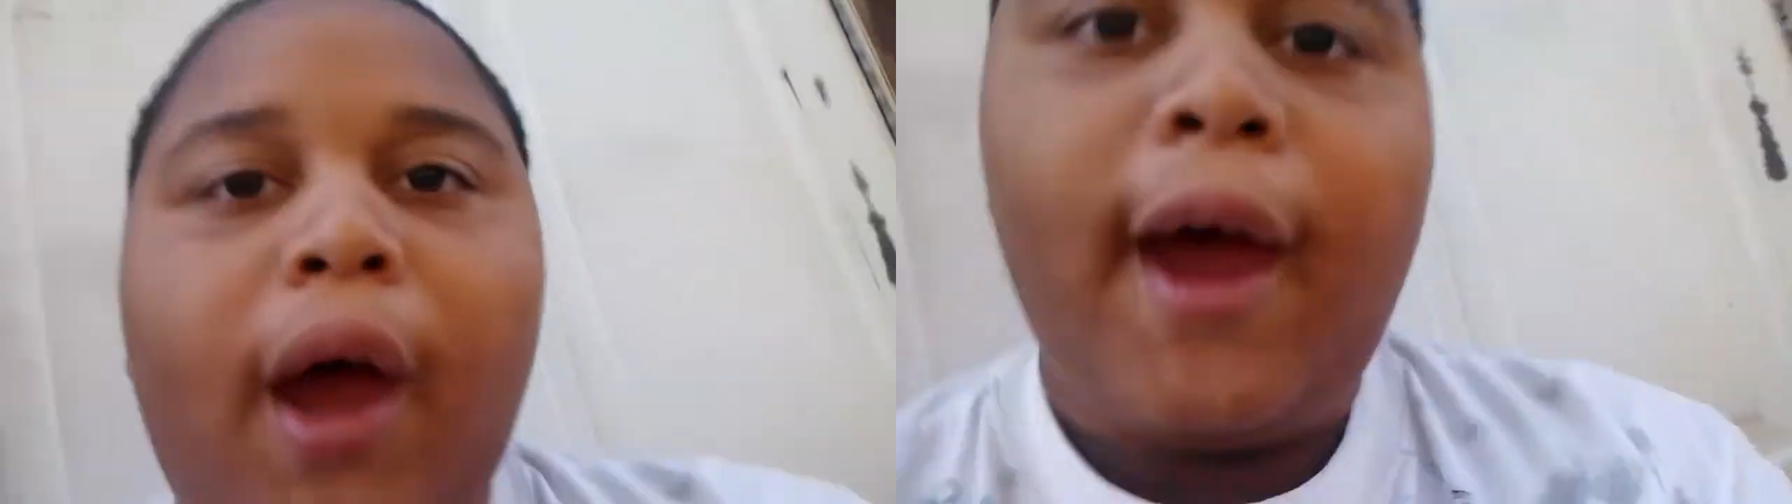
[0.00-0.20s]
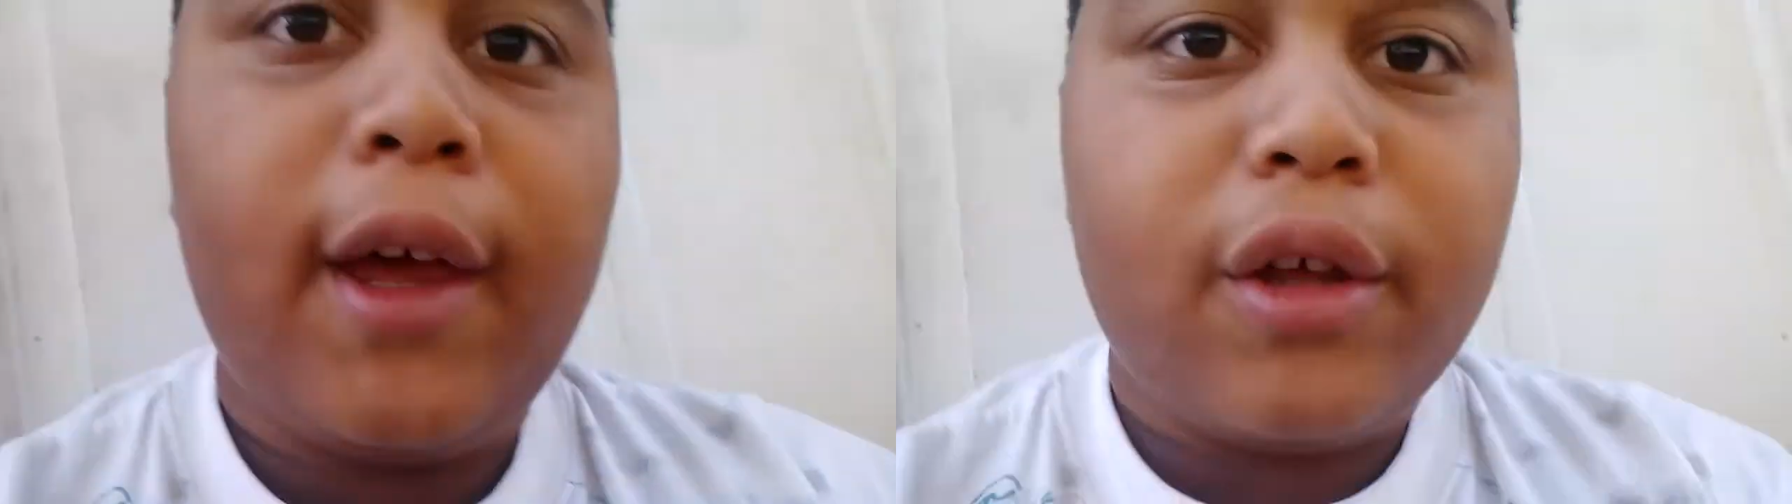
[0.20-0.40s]

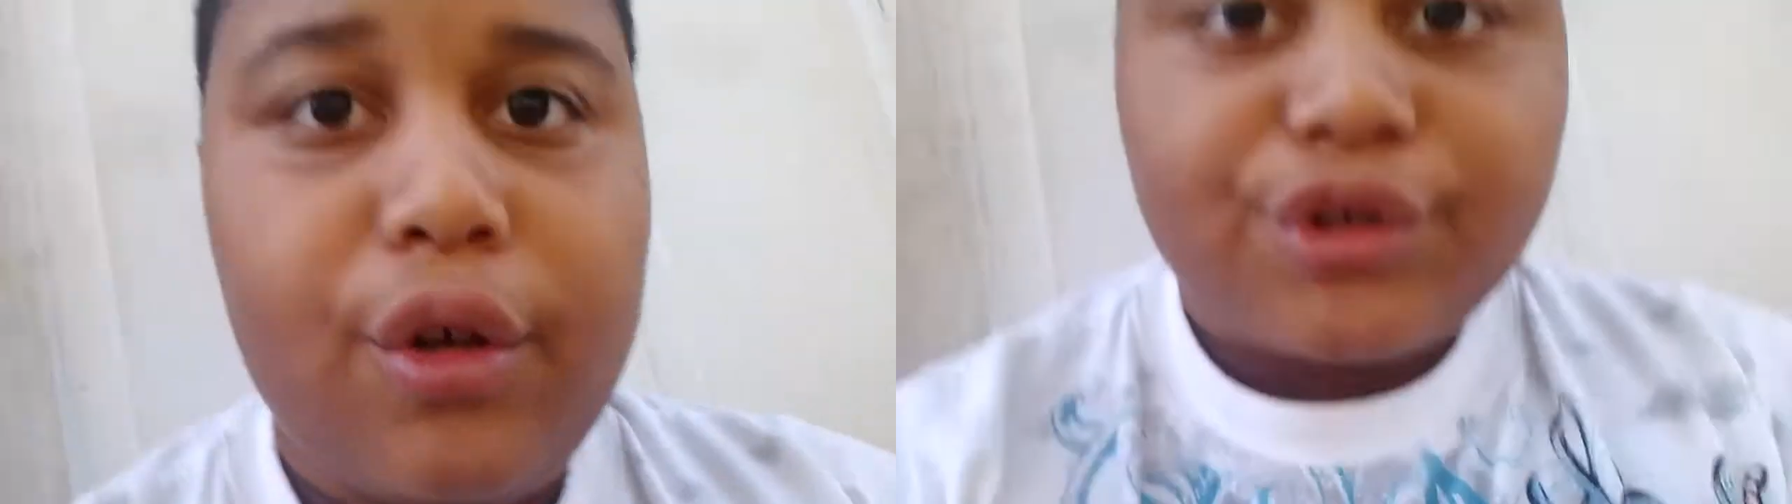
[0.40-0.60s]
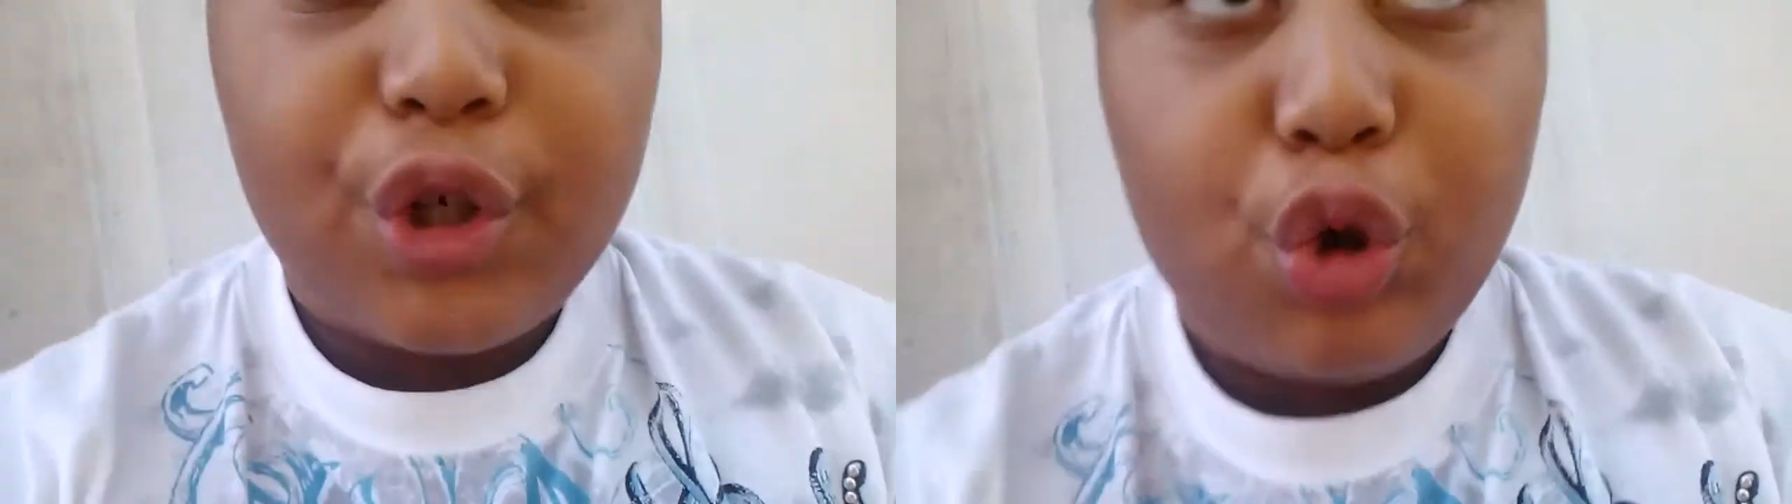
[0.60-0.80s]
Hey
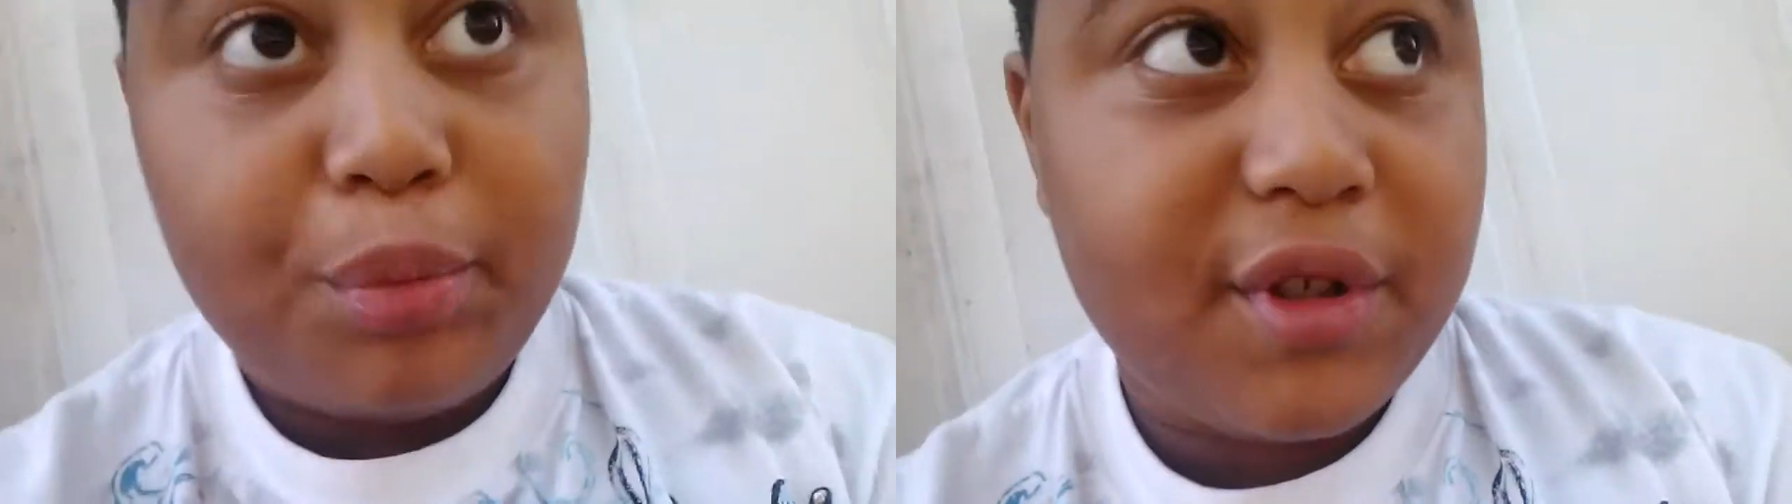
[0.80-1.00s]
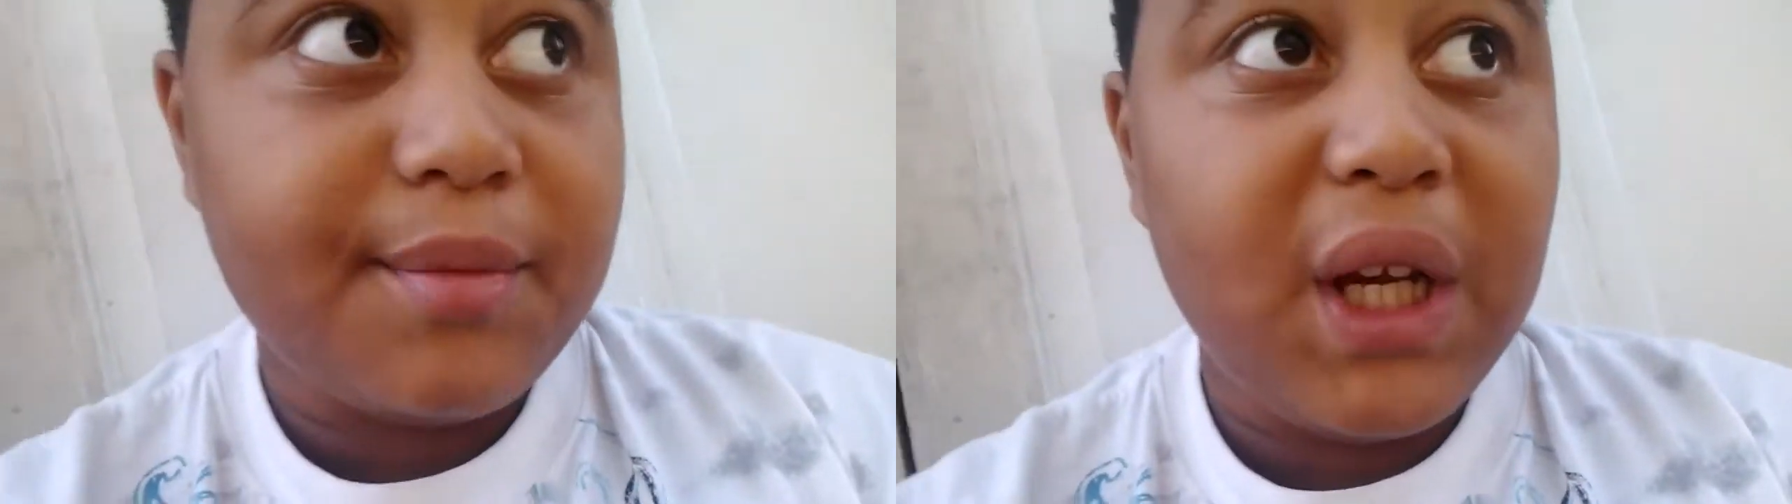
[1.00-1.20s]
YouTube,
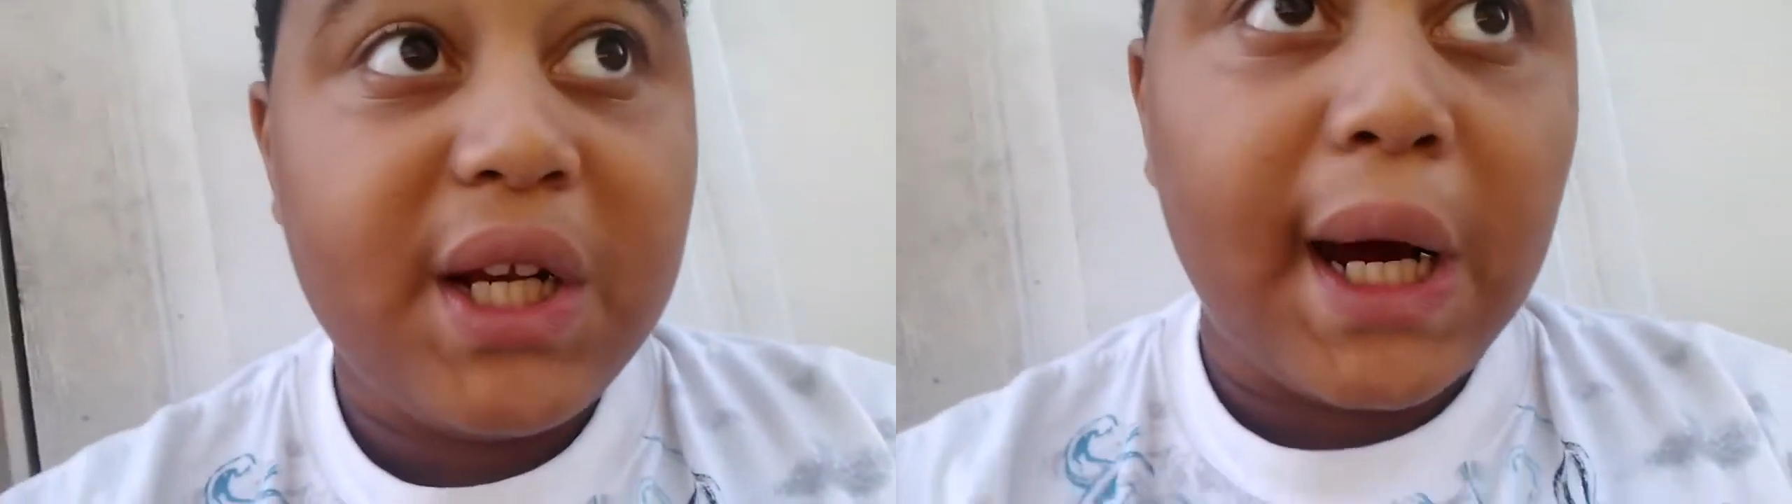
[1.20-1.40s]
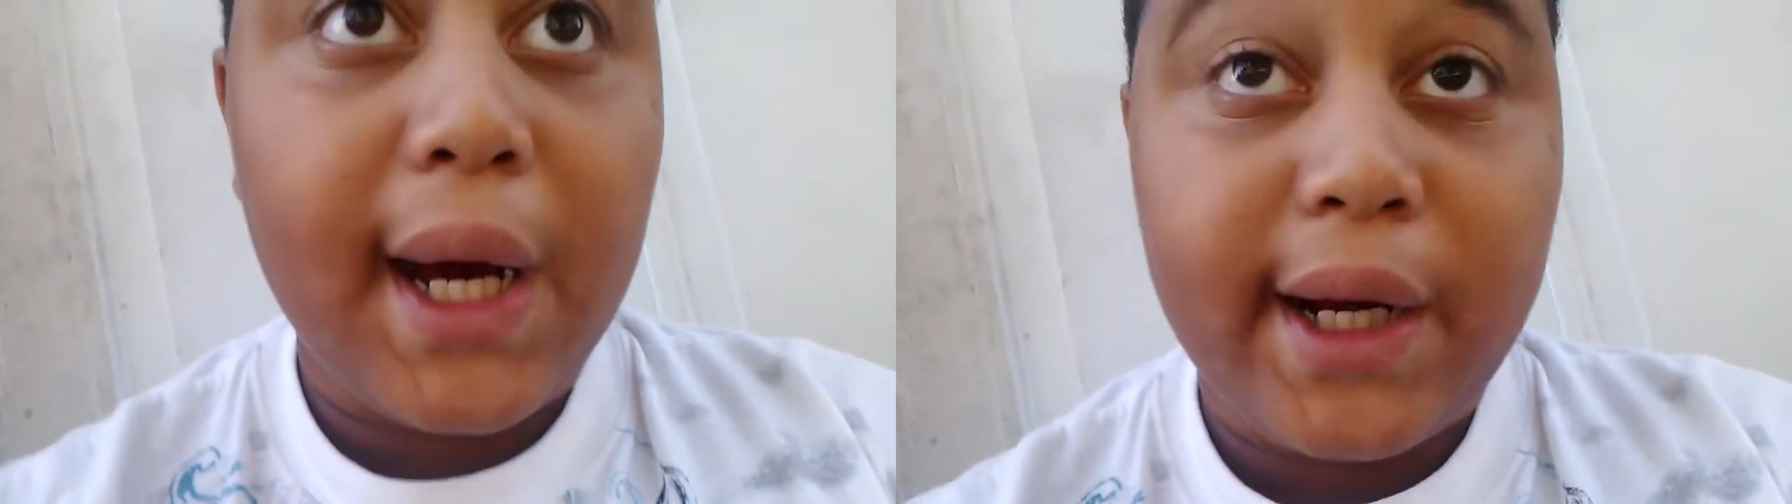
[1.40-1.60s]
it's me Donnie.